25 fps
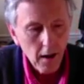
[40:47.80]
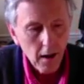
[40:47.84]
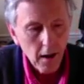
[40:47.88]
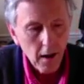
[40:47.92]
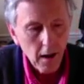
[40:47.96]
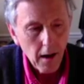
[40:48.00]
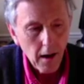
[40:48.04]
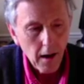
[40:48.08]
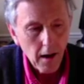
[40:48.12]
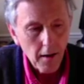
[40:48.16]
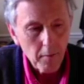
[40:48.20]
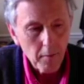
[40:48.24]

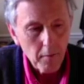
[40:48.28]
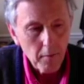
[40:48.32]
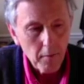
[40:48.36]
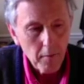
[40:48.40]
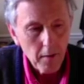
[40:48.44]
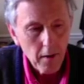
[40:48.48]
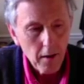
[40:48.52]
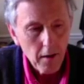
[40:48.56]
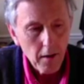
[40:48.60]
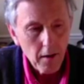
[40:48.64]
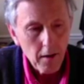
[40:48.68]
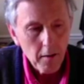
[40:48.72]

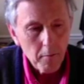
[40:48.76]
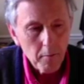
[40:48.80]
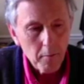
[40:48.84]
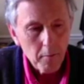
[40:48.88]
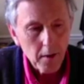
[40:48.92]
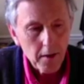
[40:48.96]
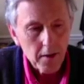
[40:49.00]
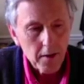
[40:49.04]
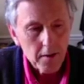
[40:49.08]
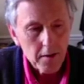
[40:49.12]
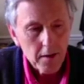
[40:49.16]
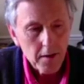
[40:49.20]

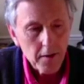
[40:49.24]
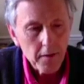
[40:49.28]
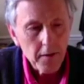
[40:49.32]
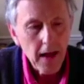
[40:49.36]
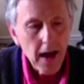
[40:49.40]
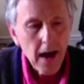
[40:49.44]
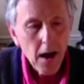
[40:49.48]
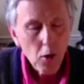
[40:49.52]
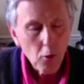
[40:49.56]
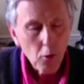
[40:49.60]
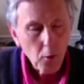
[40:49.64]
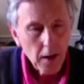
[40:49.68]
But
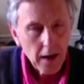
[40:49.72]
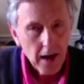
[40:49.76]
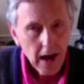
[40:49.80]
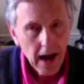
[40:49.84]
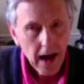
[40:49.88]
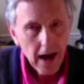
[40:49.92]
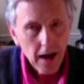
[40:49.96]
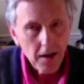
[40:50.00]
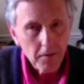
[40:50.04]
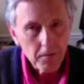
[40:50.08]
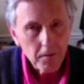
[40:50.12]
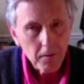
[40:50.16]
now we
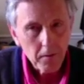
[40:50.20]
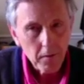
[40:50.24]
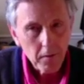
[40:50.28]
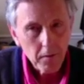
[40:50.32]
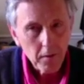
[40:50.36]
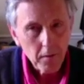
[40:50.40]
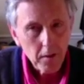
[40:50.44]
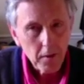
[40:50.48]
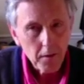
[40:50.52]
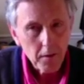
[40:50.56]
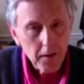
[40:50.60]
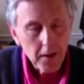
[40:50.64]
have
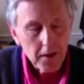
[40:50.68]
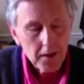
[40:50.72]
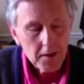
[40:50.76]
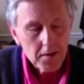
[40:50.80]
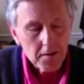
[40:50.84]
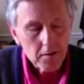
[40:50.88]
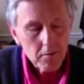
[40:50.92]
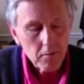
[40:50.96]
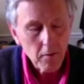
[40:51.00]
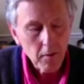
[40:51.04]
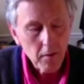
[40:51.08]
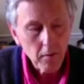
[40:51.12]

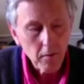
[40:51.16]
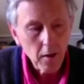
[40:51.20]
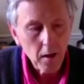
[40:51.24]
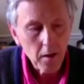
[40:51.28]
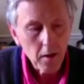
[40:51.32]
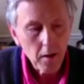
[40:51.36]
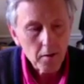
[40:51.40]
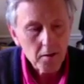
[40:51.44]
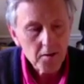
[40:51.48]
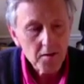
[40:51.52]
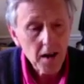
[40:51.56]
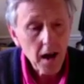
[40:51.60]
this
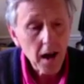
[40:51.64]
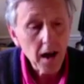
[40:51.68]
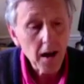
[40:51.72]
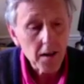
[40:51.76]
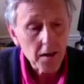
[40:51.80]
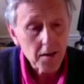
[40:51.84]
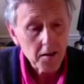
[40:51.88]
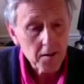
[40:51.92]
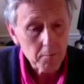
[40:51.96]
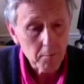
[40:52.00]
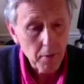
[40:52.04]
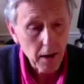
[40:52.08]

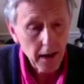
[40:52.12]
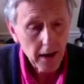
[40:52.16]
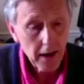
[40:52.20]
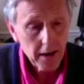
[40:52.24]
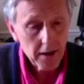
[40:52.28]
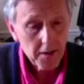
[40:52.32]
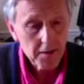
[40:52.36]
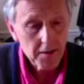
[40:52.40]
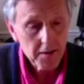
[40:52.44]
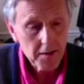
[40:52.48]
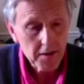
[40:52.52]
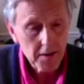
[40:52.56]

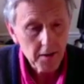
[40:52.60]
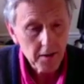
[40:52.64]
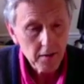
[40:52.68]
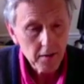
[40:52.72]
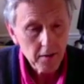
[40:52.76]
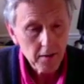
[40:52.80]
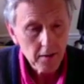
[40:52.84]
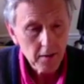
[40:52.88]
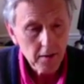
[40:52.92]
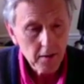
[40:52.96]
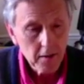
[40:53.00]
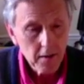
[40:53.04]
science-based
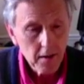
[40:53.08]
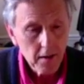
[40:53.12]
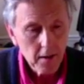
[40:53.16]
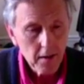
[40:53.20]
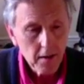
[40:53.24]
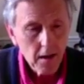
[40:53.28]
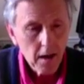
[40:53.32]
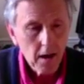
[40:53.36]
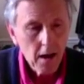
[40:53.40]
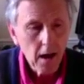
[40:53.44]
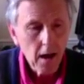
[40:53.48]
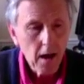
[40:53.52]

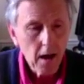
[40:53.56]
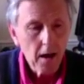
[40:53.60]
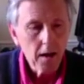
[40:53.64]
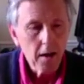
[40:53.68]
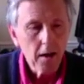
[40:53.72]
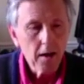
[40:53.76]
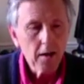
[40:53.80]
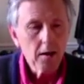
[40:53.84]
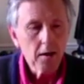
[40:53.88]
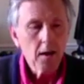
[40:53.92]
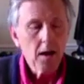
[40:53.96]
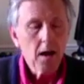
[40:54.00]

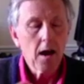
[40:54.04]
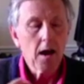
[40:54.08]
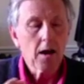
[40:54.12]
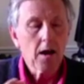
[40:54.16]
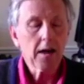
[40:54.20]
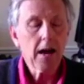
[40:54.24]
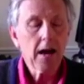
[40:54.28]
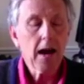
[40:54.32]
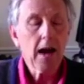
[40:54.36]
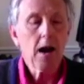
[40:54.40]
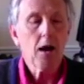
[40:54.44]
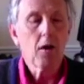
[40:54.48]

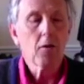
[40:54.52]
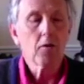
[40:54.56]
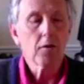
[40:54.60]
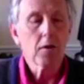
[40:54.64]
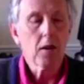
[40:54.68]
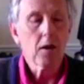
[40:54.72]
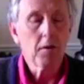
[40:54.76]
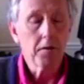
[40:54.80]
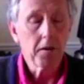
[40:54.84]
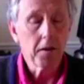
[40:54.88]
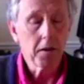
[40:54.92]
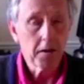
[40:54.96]
account
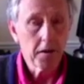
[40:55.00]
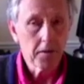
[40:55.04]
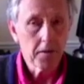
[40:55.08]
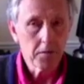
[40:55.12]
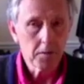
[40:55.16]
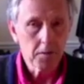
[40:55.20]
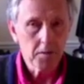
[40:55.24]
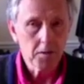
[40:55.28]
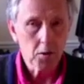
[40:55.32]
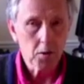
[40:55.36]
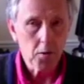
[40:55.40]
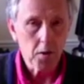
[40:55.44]
of the
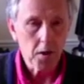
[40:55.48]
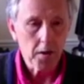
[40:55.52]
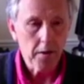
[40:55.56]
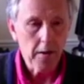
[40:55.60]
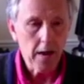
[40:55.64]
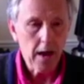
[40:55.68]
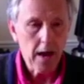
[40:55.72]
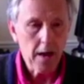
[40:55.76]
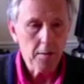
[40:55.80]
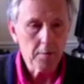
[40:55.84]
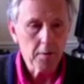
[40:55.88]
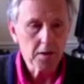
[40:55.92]
difference between the
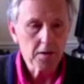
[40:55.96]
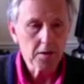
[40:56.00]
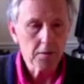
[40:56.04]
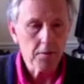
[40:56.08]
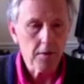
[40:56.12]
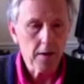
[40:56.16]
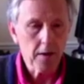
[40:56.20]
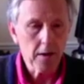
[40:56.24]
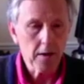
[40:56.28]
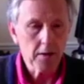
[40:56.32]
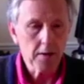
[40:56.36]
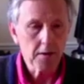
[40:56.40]

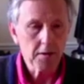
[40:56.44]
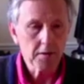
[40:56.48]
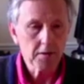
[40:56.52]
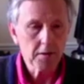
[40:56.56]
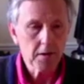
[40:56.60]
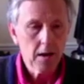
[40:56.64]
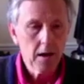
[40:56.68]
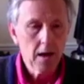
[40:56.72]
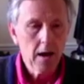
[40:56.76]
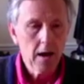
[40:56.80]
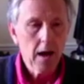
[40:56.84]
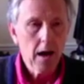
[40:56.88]
hemispheres.
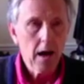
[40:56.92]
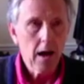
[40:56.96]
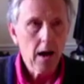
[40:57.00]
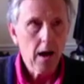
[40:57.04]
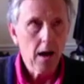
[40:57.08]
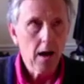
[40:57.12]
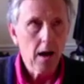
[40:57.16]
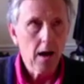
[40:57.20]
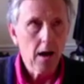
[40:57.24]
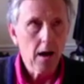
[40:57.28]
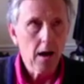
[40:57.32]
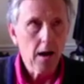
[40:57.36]

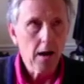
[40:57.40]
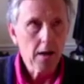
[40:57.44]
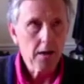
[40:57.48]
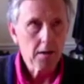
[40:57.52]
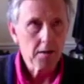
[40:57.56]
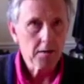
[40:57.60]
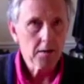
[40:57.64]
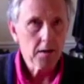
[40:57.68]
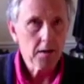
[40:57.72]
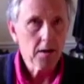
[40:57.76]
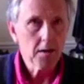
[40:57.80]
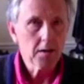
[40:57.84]

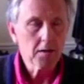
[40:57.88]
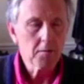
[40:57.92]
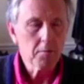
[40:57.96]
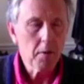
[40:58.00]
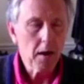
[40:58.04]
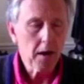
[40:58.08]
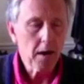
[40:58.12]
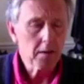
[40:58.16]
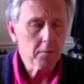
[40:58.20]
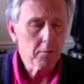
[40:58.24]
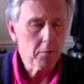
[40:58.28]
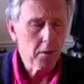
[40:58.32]
It's
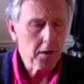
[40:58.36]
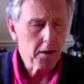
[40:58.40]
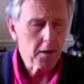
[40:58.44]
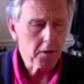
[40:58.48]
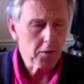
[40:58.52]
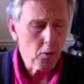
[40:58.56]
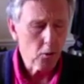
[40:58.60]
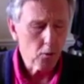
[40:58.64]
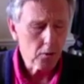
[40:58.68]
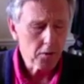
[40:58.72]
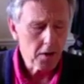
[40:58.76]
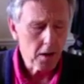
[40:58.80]
science-based, but it's
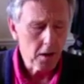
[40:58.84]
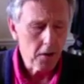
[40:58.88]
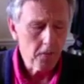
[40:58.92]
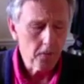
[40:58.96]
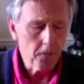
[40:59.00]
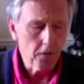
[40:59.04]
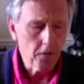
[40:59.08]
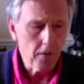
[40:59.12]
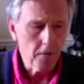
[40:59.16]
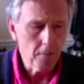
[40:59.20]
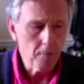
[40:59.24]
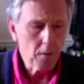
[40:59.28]
also
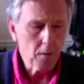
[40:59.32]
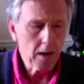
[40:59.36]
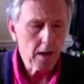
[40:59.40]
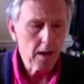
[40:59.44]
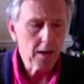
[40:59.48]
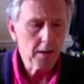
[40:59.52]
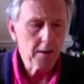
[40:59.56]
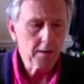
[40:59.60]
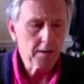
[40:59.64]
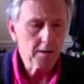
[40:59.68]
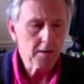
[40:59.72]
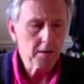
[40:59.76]
from
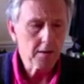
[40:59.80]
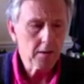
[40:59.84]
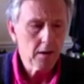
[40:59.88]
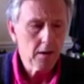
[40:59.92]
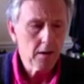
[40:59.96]
Ian's